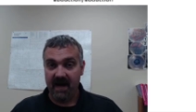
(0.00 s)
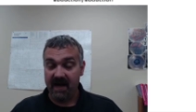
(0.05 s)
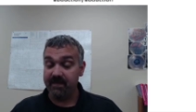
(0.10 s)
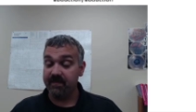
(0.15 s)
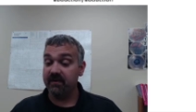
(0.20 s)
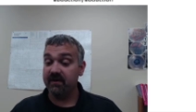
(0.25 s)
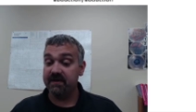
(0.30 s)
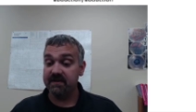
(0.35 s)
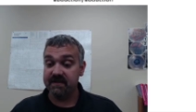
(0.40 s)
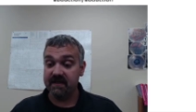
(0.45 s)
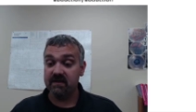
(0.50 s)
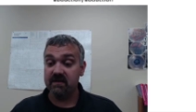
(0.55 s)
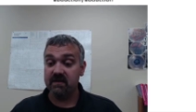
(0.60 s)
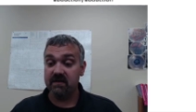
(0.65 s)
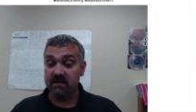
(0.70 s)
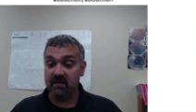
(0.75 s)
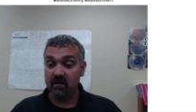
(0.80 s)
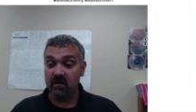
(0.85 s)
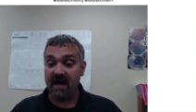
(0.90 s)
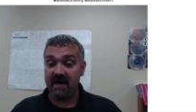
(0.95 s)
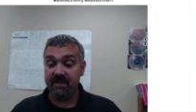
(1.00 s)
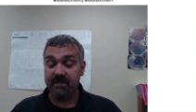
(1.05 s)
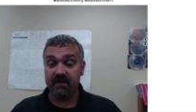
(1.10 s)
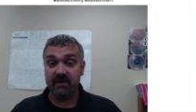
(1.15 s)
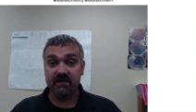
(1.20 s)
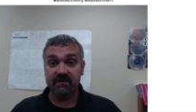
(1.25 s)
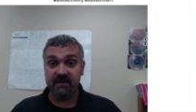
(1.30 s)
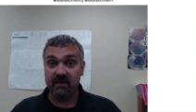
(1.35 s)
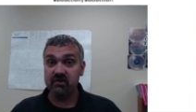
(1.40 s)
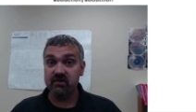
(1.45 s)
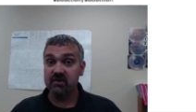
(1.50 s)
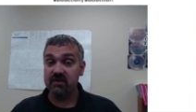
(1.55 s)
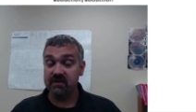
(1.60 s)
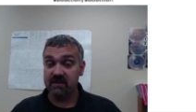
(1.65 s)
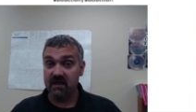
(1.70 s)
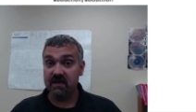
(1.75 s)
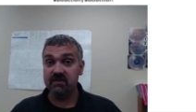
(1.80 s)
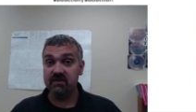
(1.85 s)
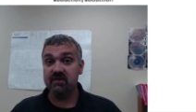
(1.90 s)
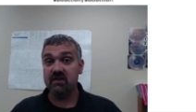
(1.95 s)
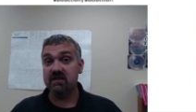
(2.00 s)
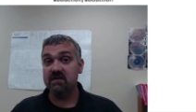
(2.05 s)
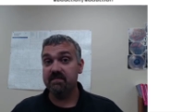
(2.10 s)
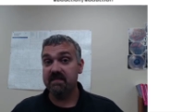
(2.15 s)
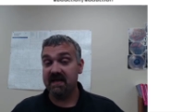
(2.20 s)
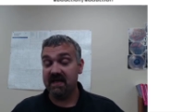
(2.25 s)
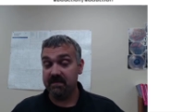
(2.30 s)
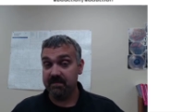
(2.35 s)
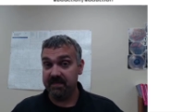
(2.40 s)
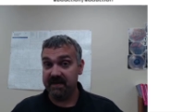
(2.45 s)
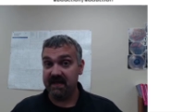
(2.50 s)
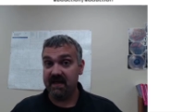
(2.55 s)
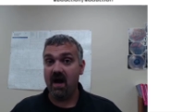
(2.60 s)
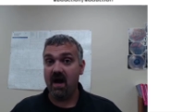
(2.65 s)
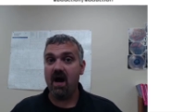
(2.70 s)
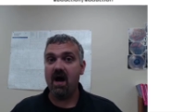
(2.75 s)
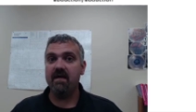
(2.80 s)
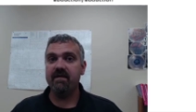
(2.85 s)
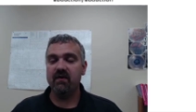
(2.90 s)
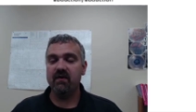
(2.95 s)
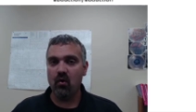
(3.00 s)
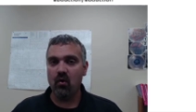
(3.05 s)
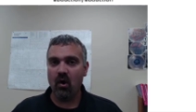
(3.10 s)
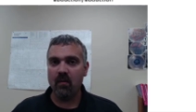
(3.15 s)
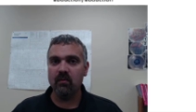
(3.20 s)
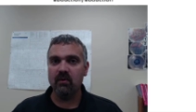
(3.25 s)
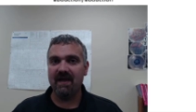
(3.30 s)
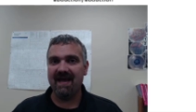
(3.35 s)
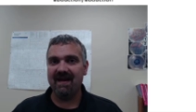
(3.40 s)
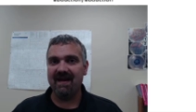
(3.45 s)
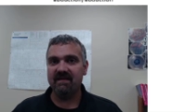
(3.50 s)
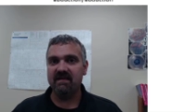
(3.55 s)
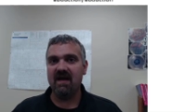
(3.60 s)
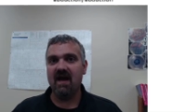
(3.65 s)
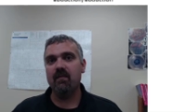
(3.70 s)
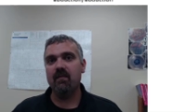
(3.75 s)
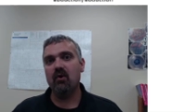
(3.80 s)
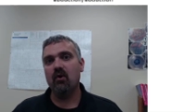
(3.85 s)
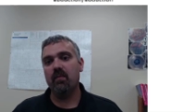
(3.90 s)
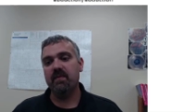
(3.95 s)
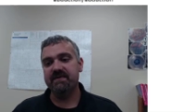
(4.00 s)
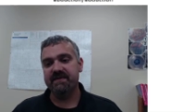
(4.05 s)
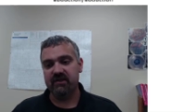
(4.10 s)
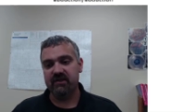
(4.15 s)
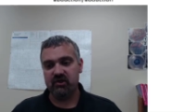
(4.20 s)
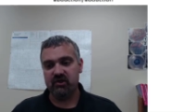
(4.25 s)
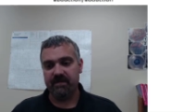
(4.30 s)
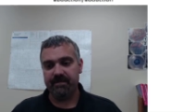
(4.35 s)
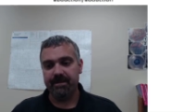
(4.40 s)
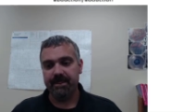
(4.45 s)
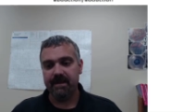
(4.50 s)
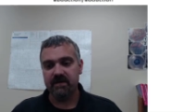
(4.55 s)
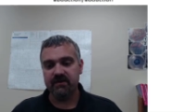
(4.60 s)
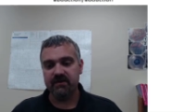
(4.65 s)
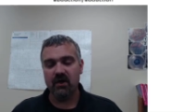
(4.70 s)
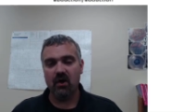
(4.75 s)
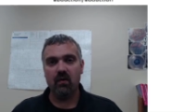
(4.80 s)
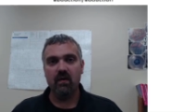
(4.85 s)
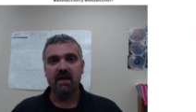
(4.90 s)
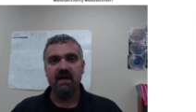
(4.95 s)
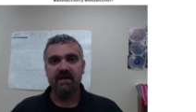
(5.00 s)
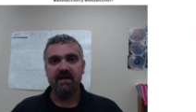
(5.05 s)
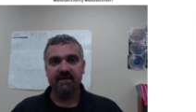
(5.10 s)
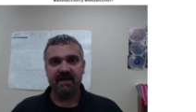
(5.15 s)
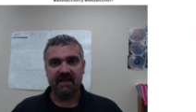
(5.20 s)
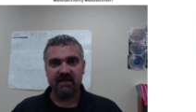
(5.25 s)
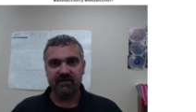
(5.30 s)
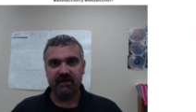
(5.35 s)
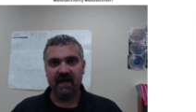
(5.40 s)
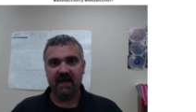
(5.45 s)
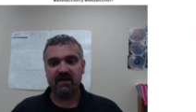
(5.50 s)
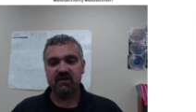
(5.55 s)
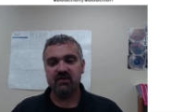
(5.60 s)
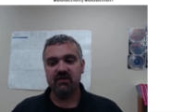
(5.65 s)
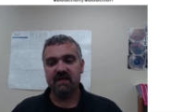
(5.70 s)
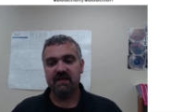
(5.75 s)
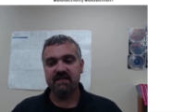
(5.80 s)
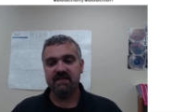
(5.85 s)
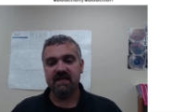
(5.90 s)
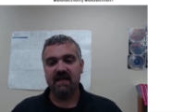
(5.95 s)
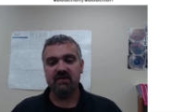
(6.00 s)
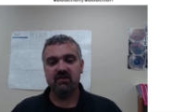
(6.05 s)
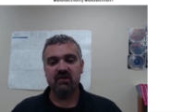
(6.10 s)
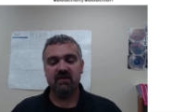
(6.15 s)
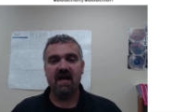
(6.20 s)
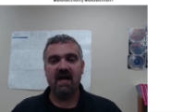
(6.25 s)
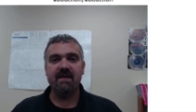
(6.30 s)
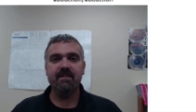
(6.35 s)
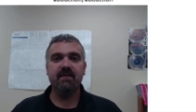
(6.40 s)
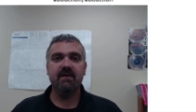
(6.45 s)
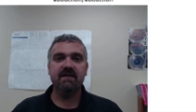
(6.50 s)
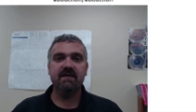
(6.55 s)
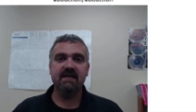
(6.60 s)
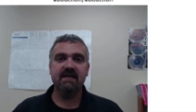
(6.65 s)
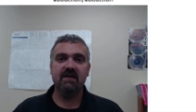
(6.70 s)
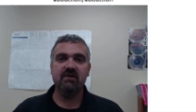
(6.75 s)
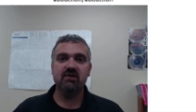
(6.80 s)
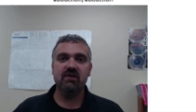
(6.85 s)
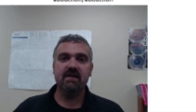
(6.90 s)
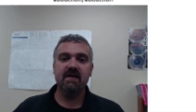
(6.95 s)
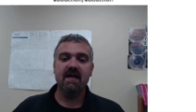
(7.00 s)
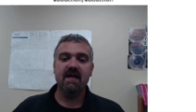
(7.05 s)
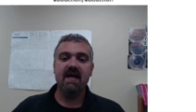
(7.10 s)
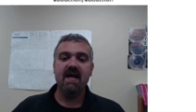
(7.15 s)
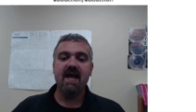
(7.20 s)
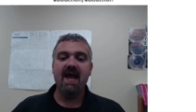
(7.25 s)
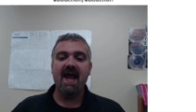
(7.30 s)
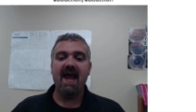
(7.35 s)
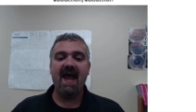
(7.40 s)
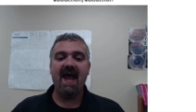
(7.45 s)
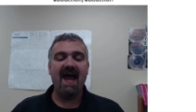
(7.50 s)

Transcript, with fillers: Hyperextension does just mean beyond the normal anatomical position. So that's flexion, extension, hyperextension.